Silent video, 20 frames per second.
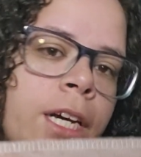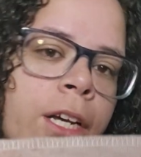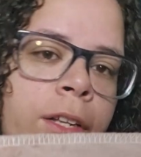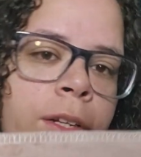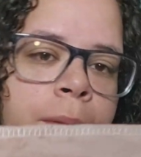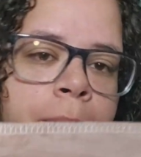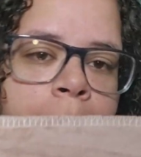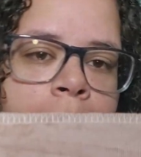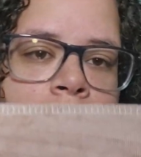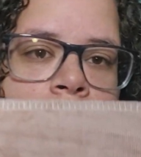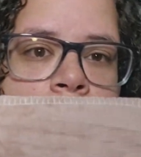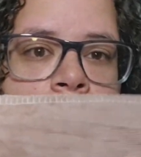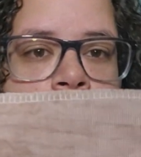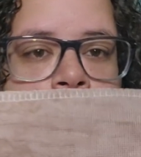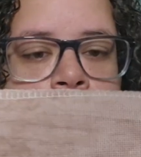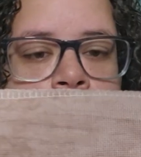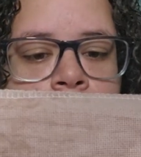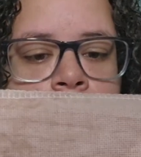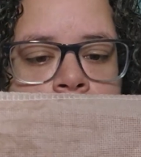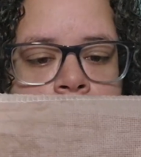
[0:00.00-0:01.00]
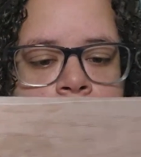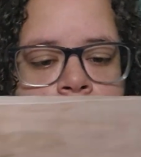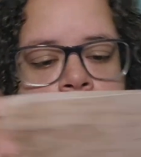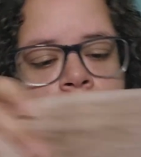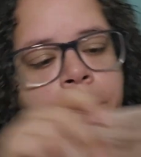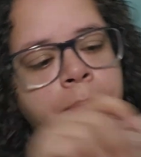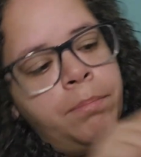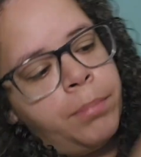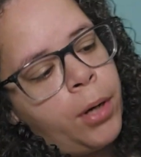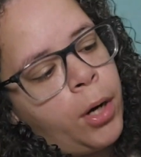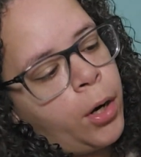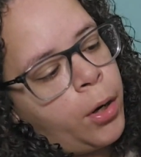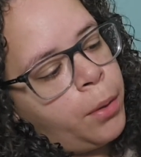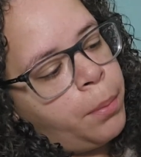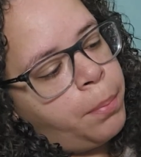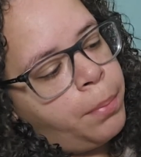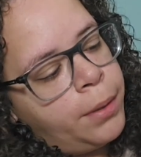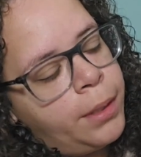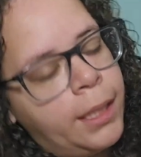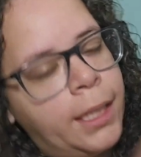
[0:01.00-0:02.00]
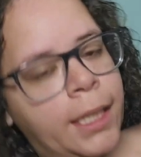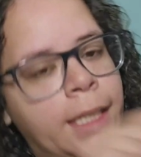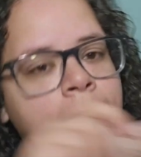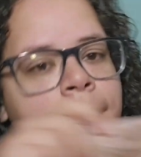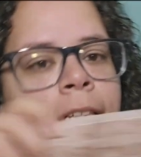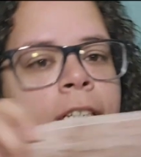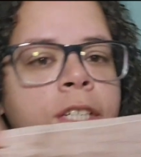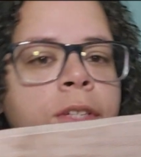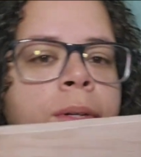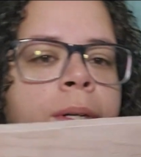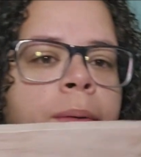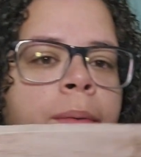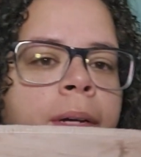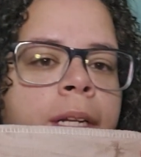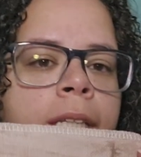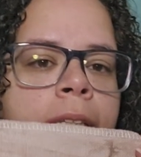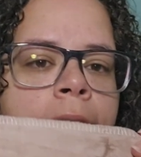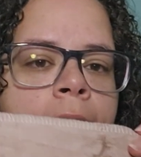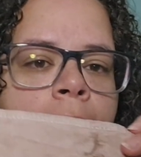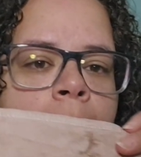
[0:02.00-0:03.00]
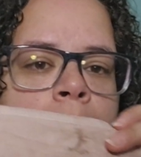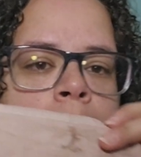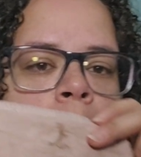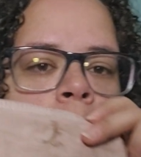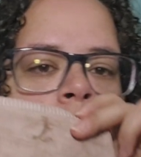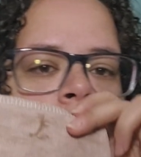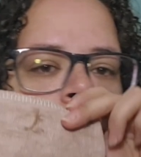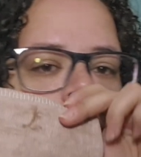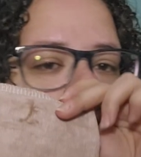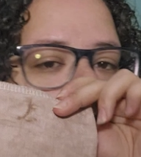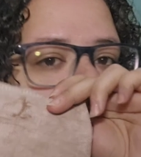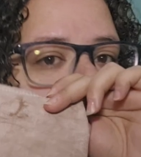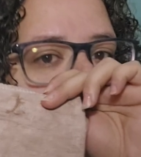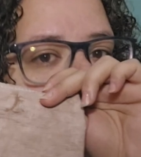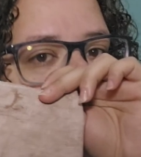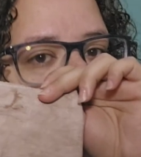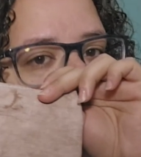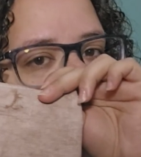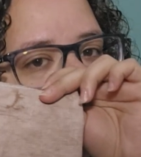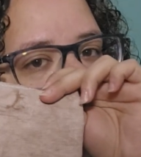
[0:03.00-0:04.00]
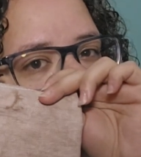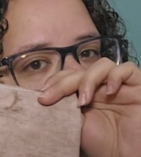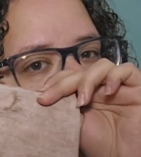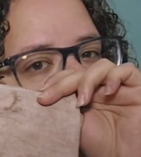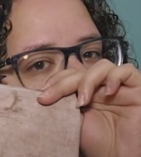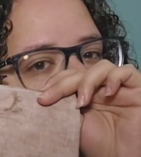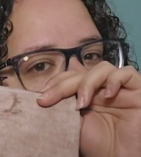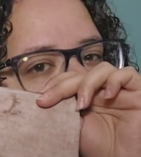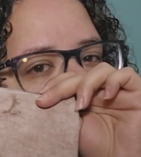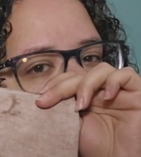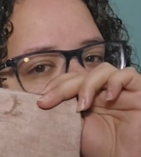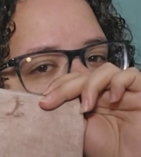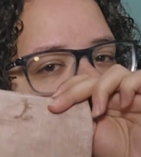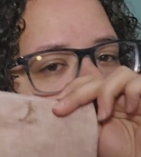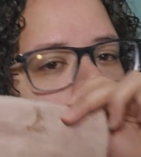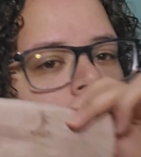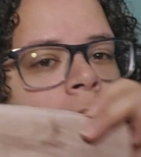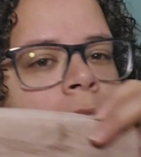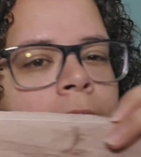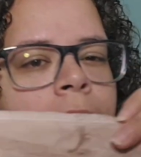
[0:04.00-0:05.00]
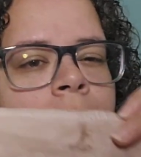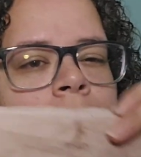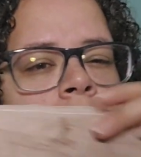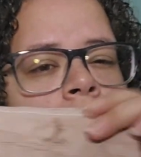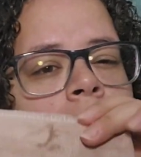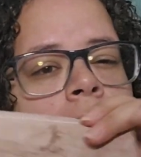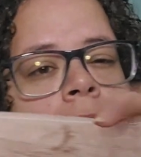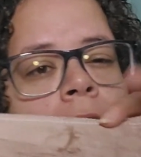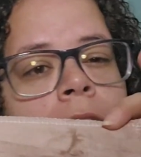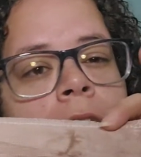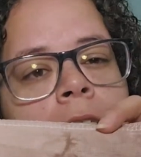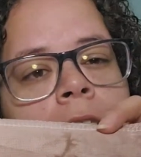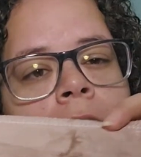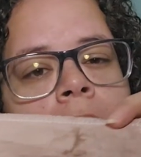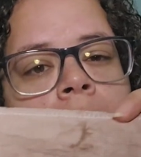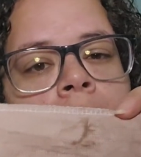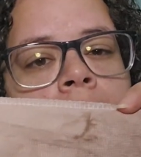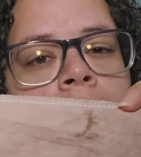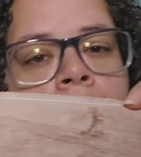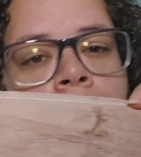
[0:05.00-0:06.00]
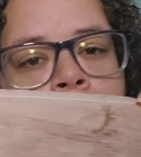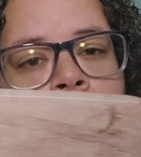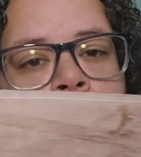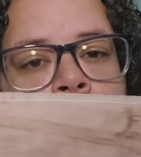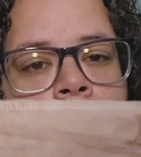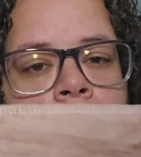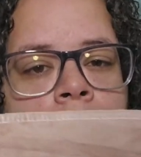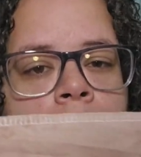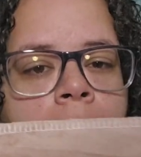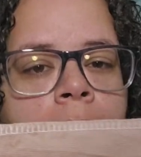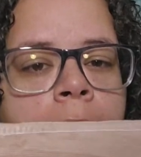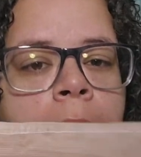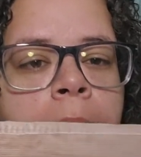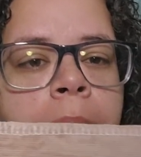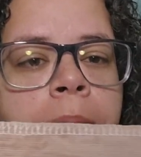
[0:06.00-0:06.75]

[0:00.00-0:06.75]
color, but it's still a purpley, it's not showing well on the camera, but it's like purpley, dusty type thing.